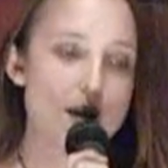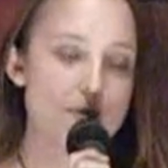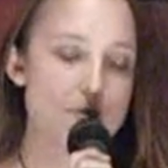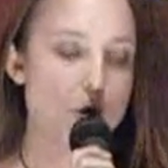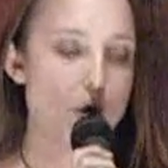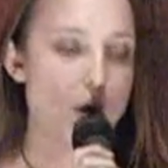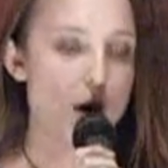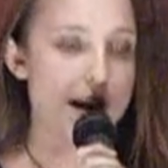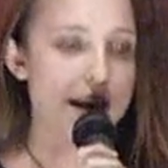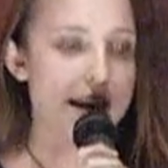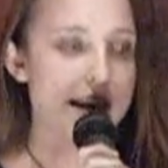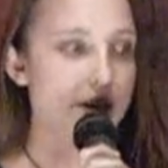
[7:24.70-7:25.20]
one
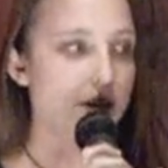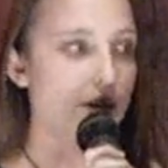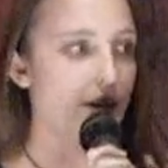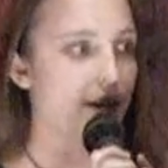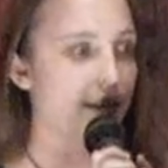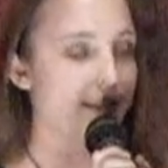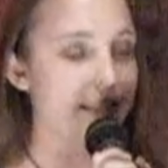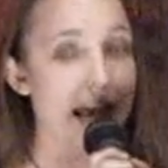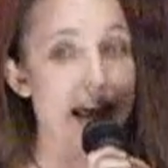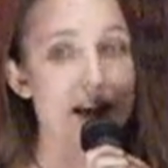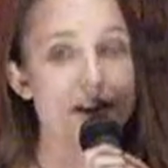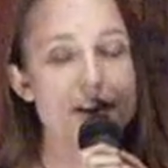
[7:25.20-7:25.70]
morning,
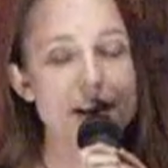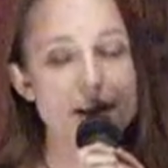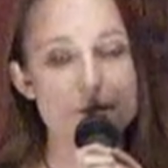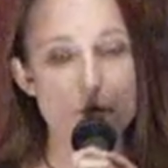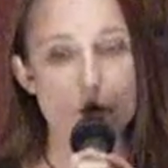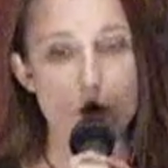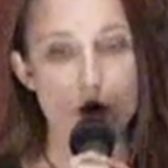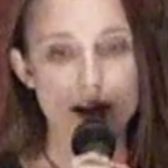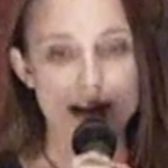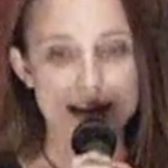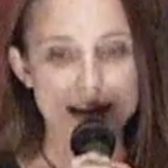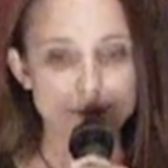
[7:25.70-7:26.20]

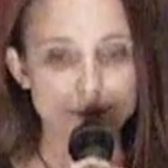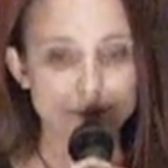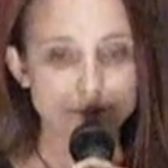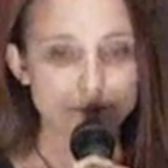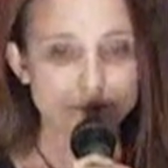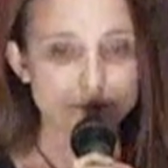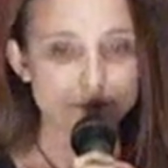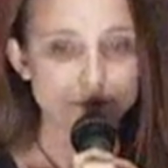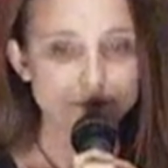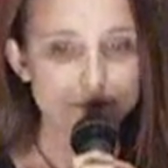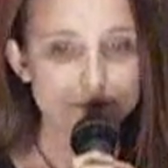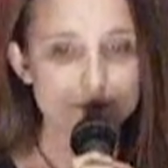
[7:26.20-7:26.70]
Saturday morning,
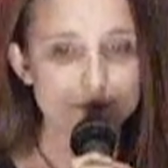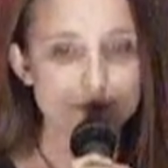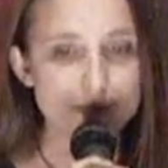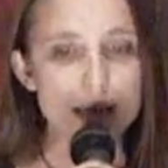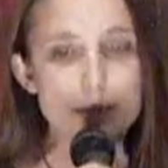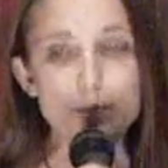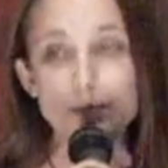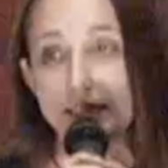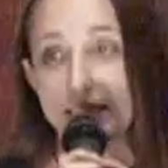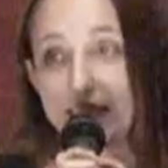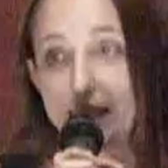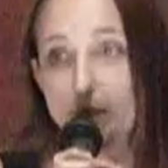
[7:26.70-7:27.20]

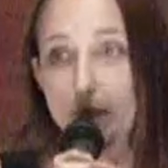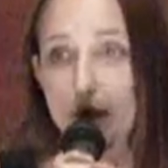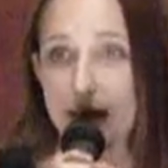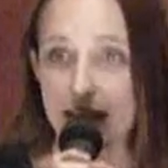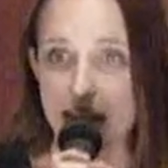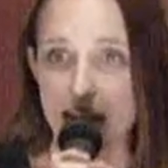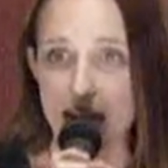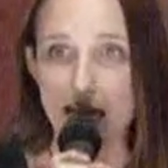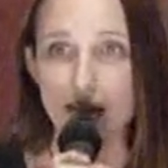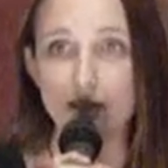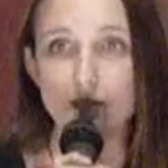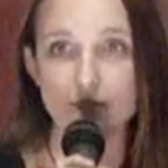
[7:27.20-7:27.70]
I'm
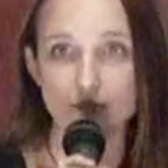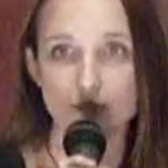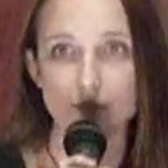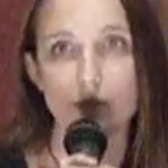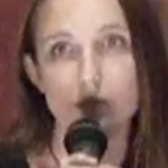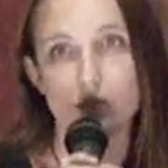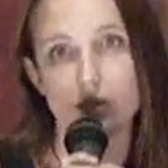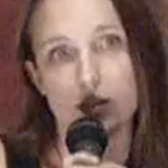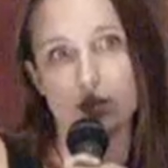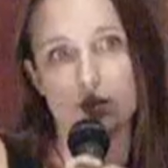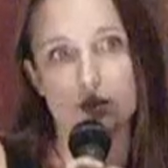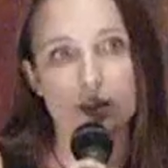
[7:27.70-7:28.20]
sleeping
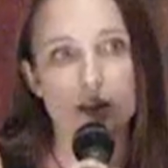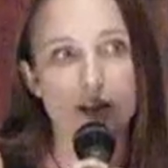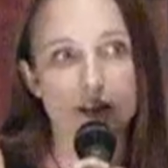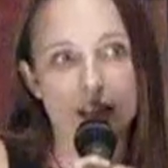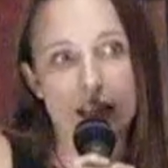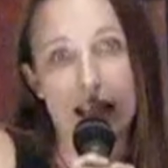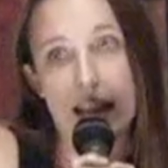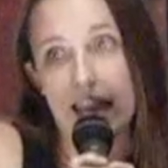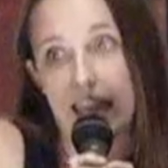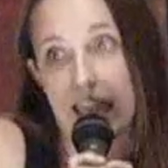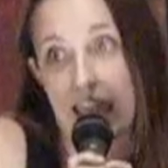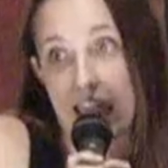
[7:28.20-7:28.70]
in, so till
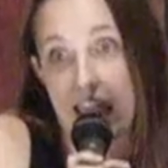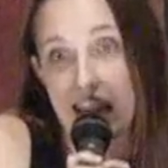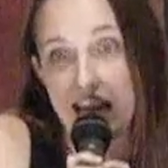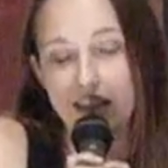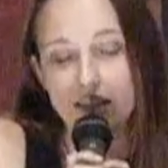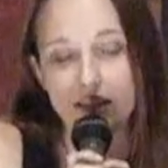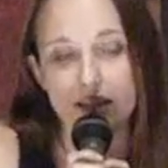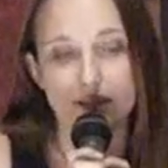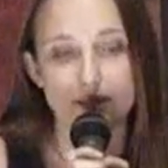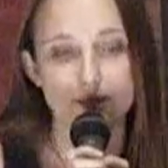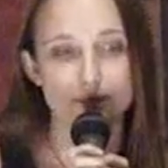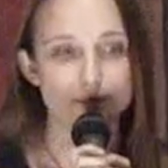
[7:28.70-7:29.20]
like
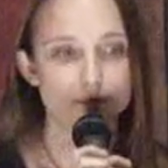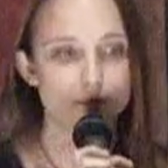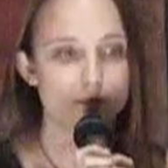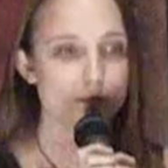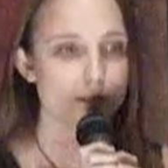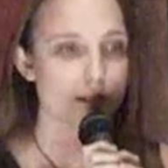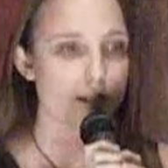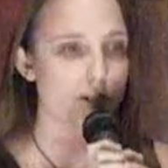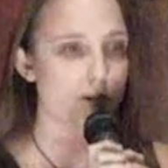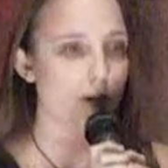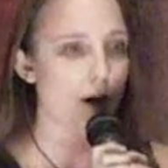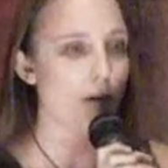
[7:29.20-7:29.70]

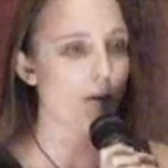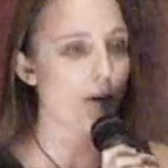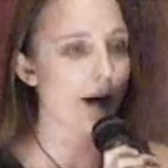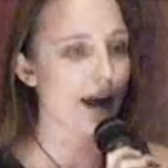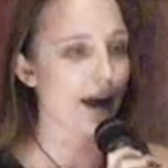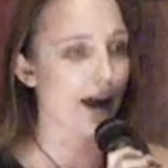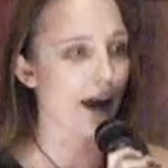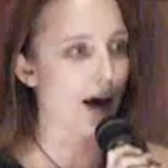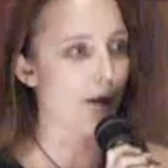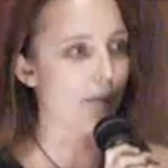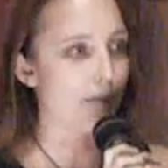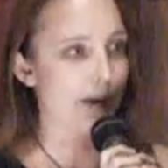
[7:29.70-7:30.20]
8. So I
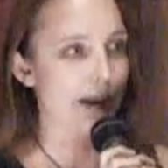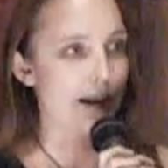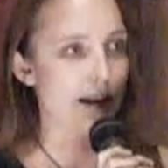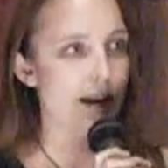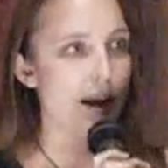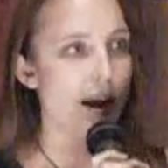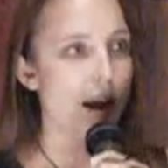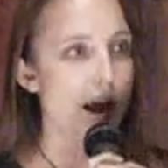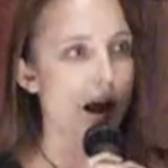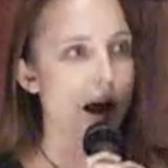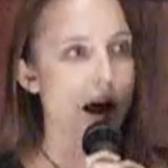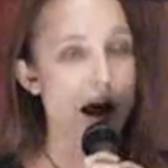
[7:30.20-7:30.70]
wake up,
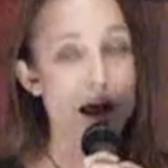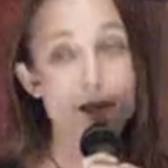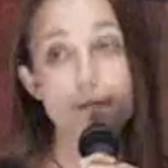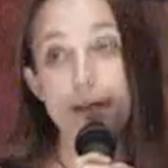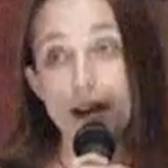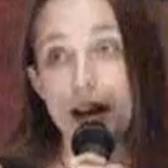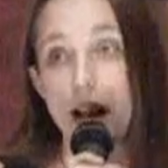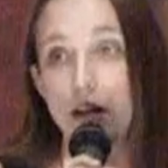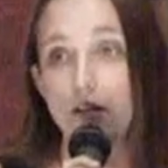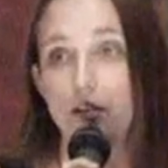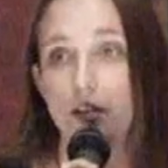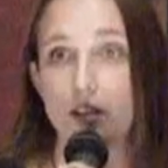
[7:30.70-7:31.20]
and
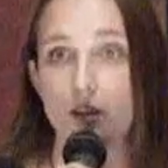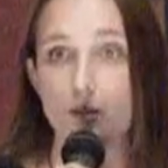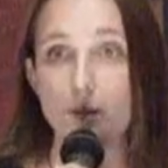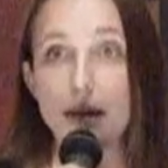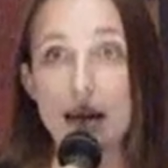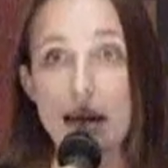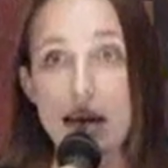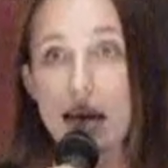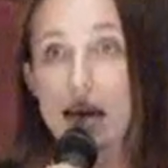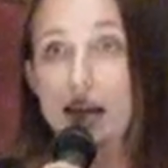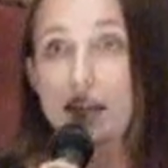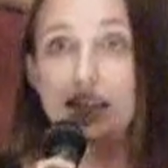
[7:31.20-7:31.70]
unbeknownst to
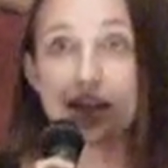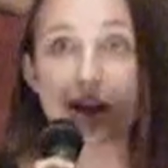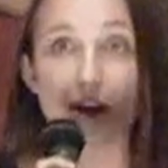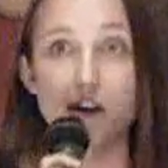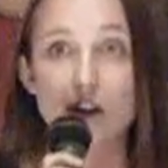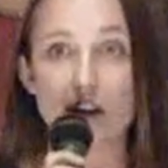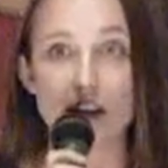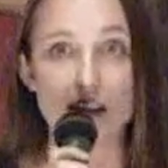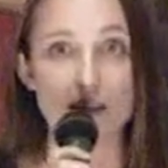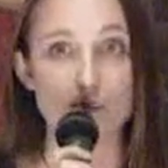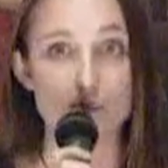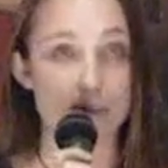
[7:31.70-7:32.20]
me, he's
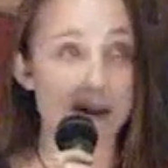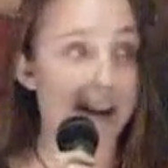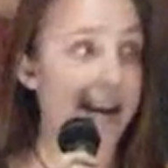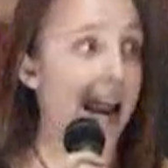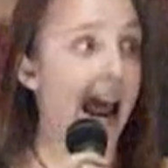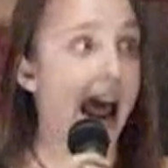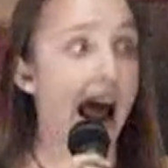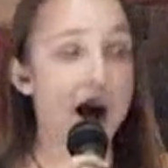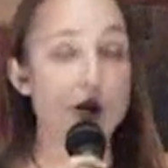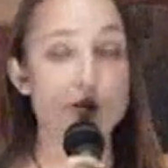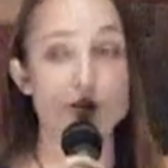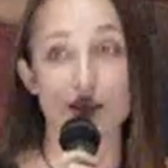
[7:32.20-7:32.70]
already
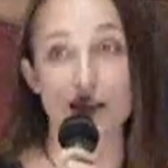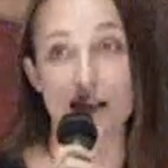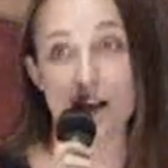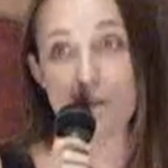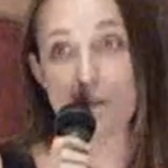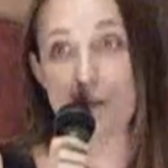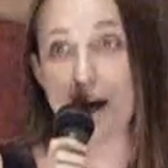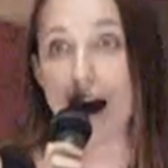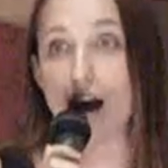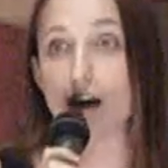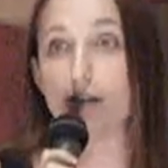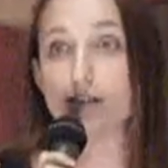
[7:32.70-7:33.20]
been out
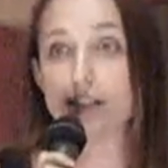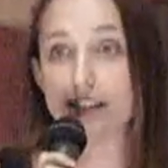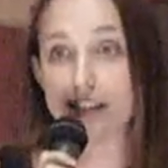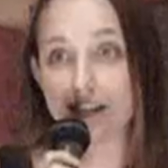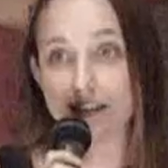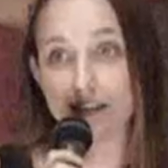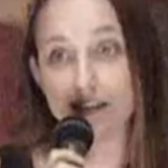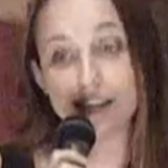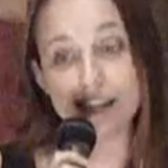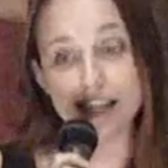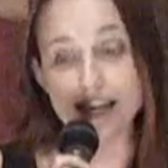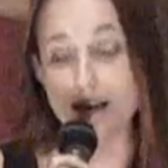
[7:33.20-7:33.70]
and about
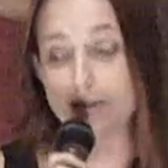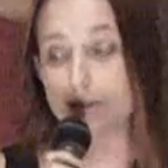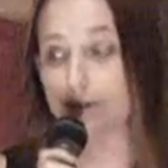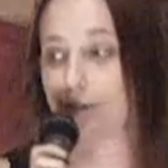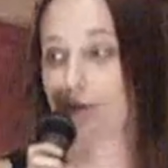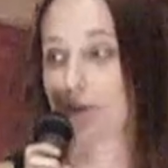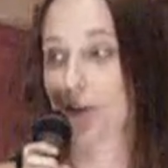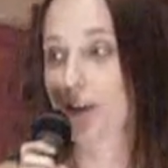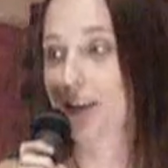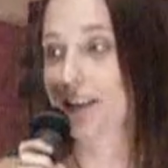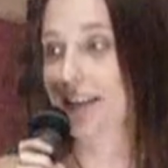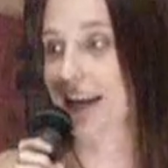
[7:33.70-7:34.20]
and
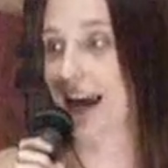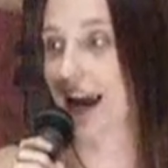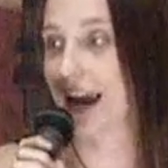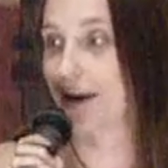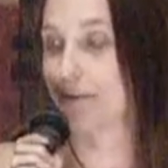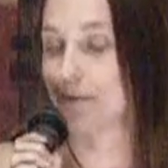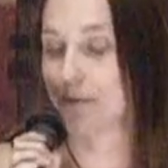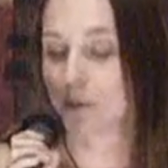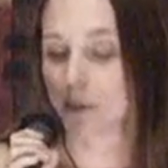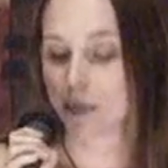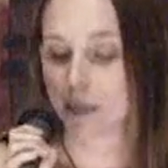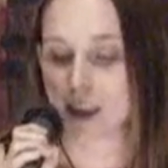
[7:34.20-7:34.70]
schemed for the
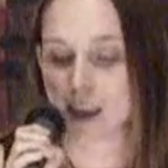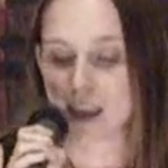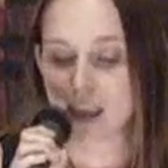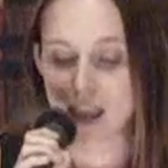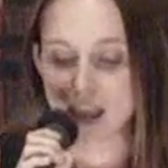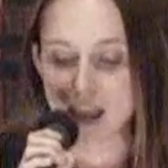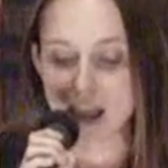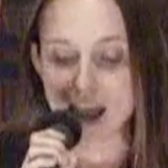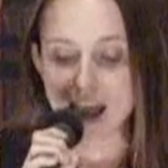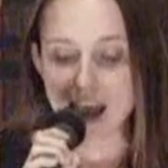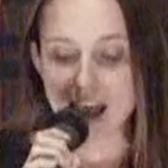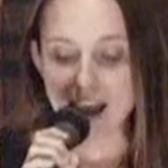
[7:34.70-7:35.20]
day.
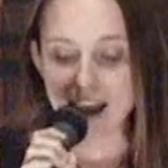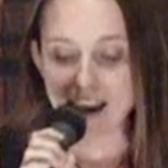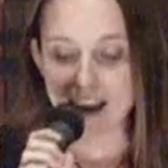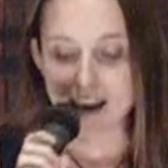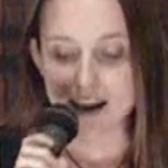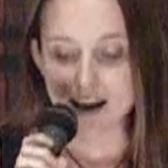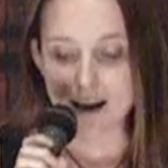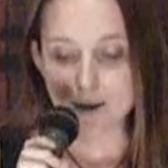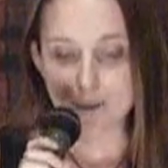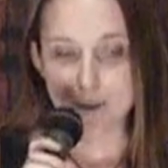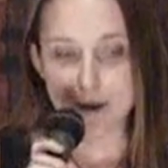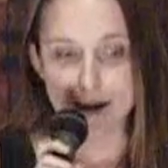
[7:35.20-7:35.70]
I
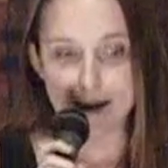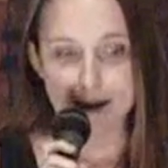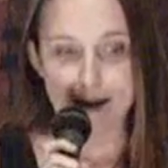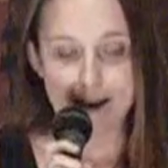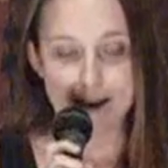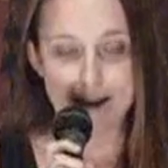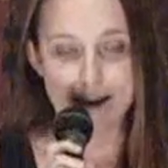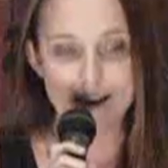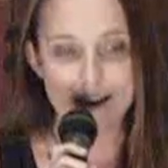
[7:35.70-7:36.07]
come